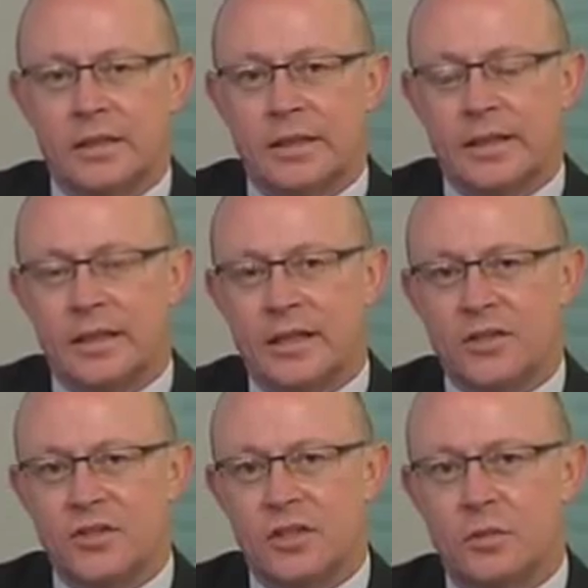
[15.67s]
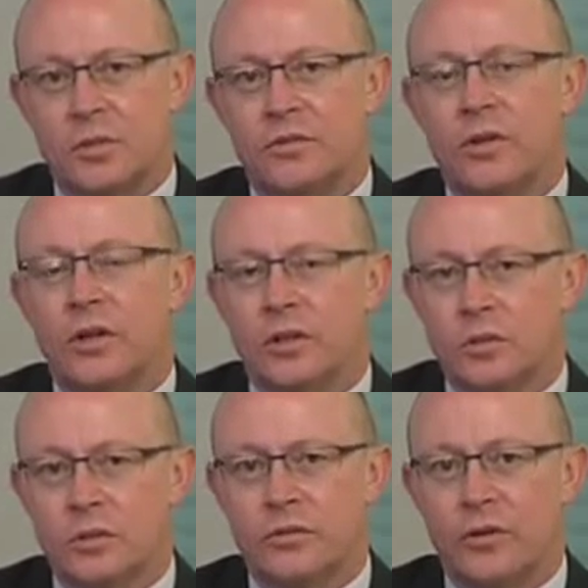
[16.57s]
last year was very
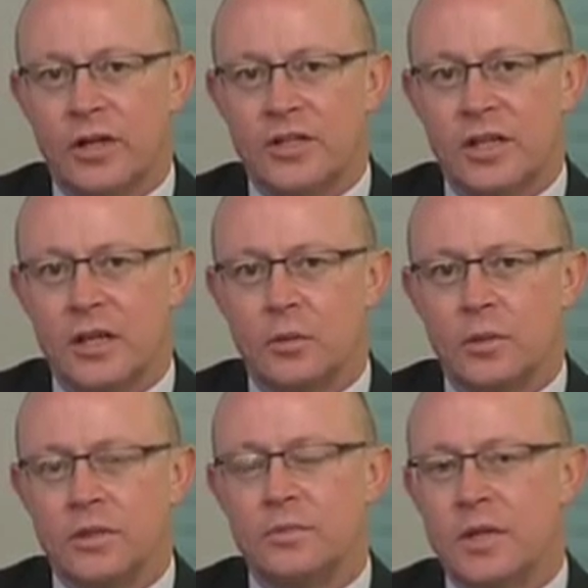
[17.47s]
good for Asian equities,